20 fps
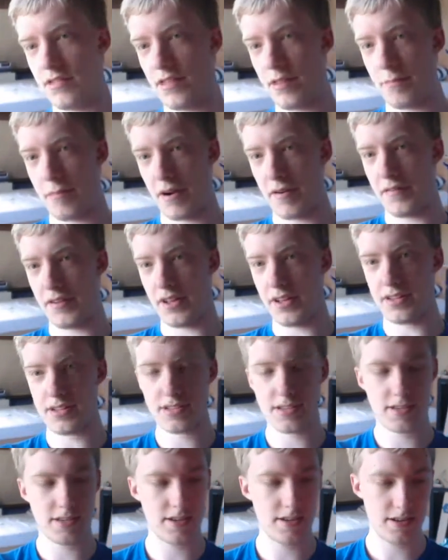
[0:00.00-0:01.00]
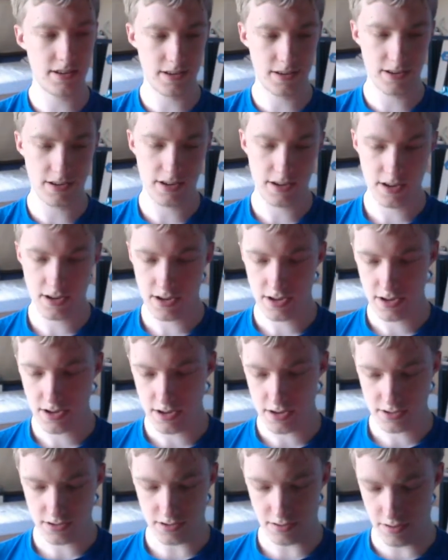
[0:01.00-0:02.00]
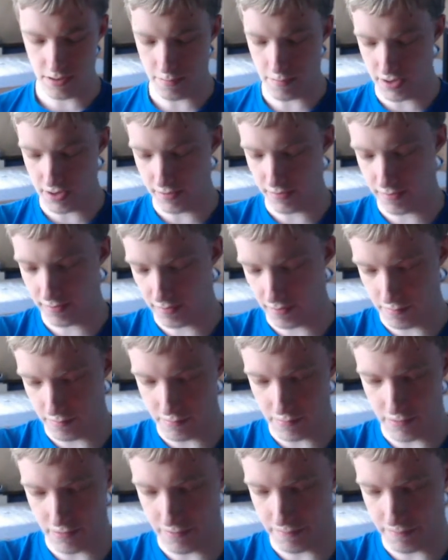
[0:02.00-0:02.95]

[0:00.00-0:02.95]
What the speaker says: the butterflies. So they made some